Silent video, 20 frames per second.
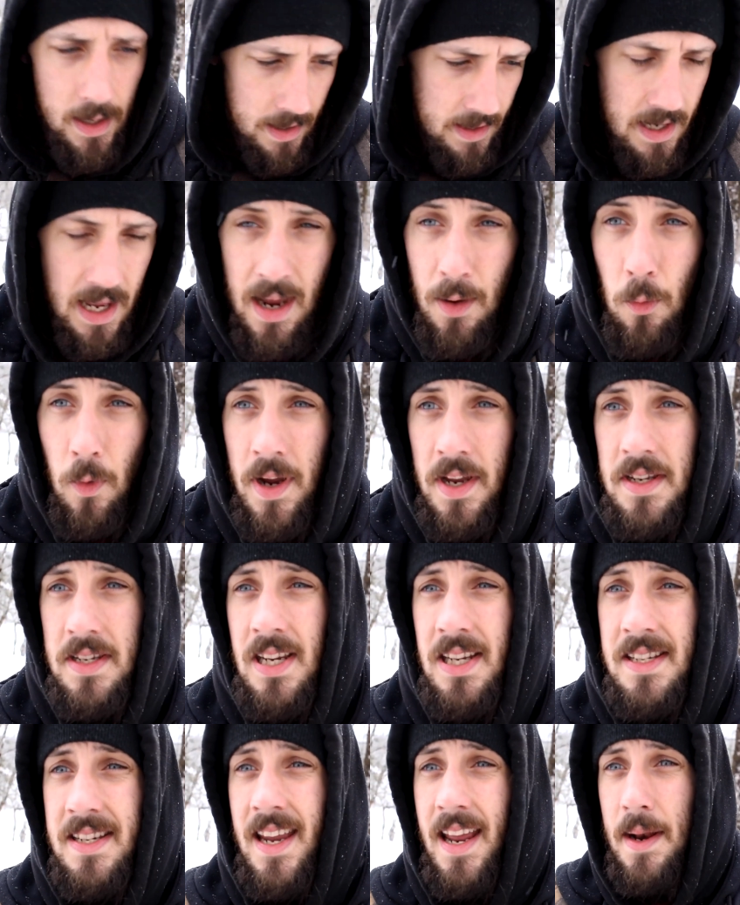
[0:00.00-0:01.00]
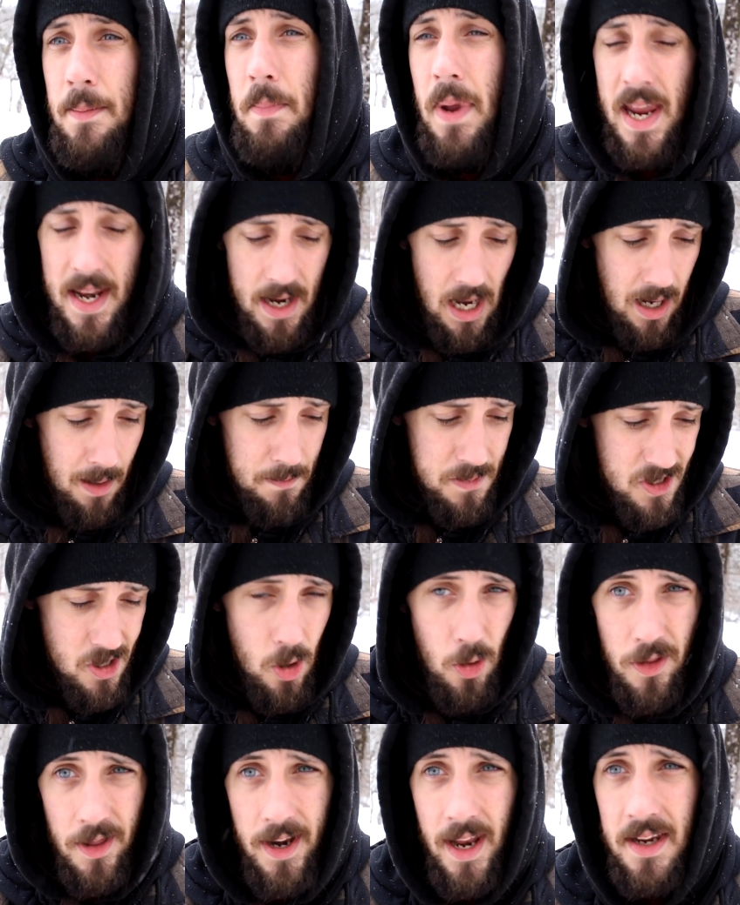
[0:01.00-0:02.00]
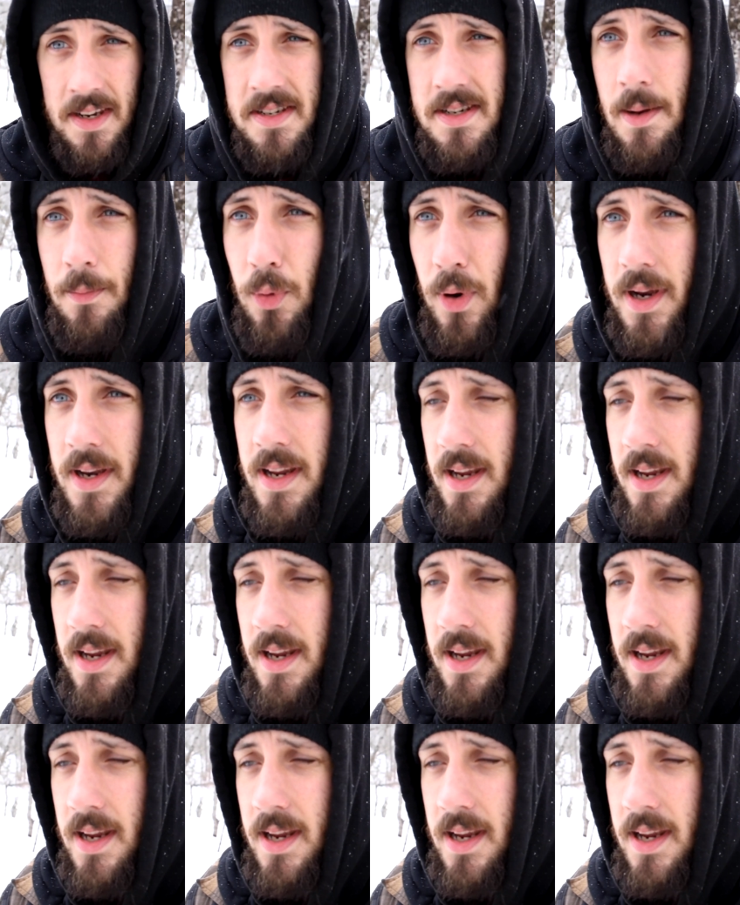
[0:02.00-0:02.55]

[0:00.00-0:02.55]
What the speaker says: Can't wait to get it made up. So the next step right